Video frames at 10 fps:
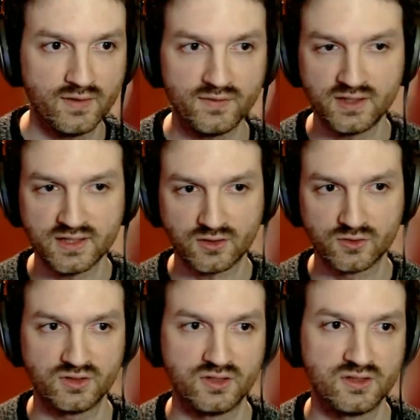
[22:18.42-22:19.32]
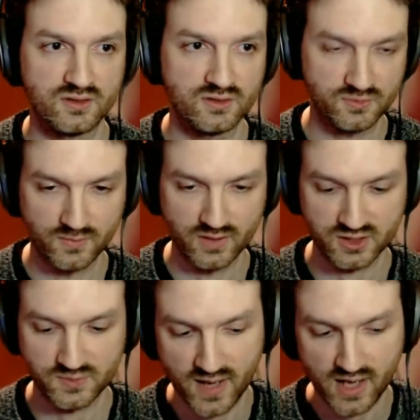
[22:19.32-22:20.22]
test code is
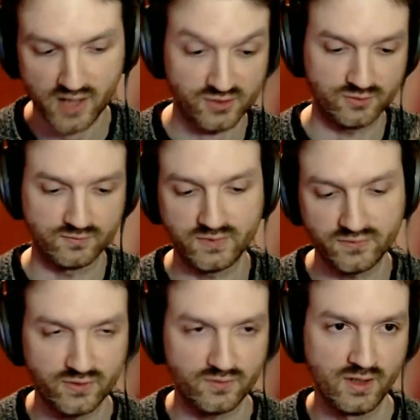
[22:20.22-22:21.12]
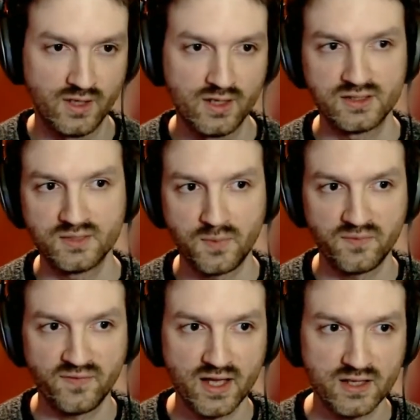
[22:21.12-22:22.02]
sparse on different CPP
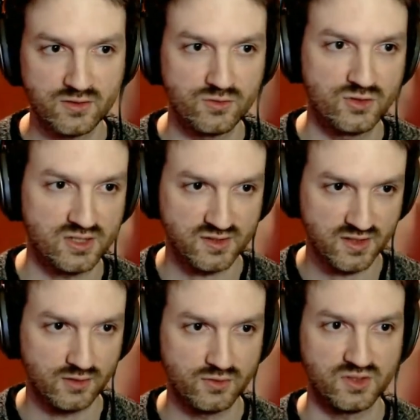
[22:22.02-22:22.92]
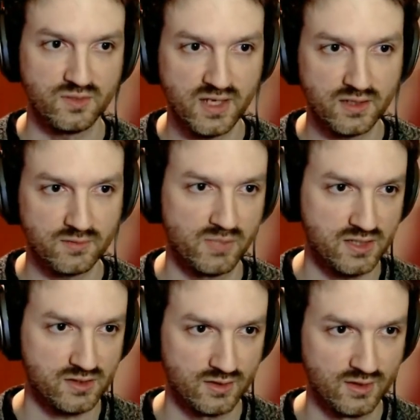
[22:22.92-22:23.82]
files, you just say to CMake,
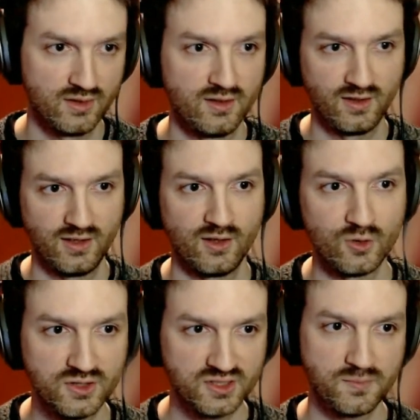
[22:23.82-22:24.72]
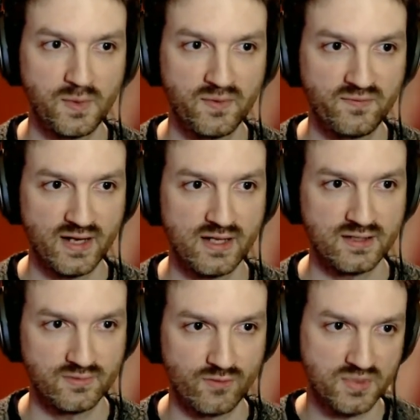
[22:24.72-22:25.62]
please, all the CPP
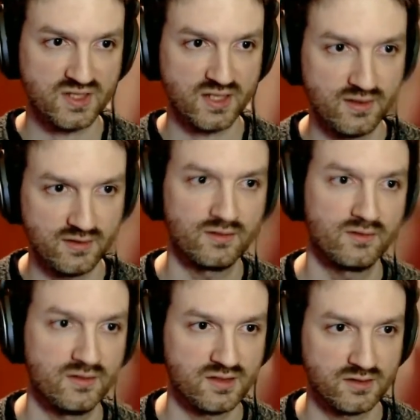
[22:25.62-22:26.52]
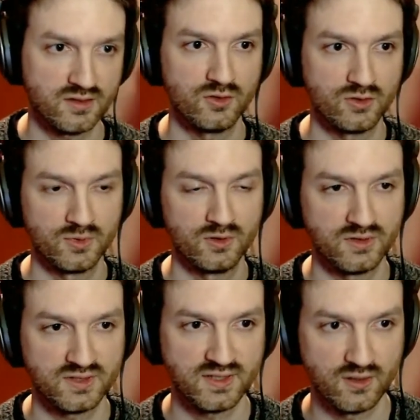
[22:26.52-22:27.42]
files represent this executable
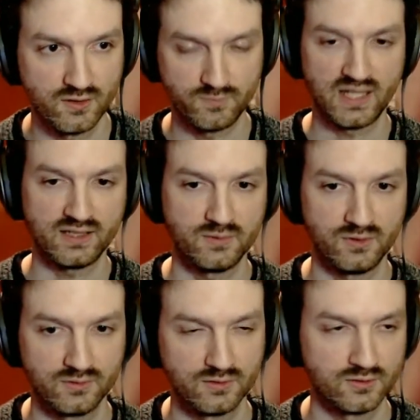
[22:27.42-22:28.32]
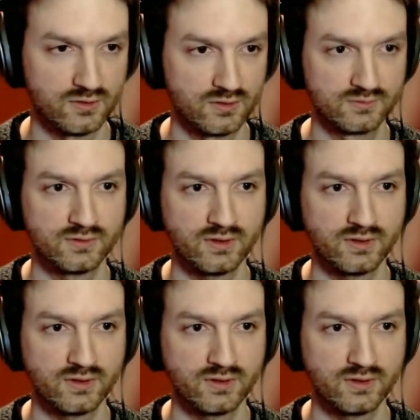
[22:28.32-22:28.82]
instead of multiple. Or yeah,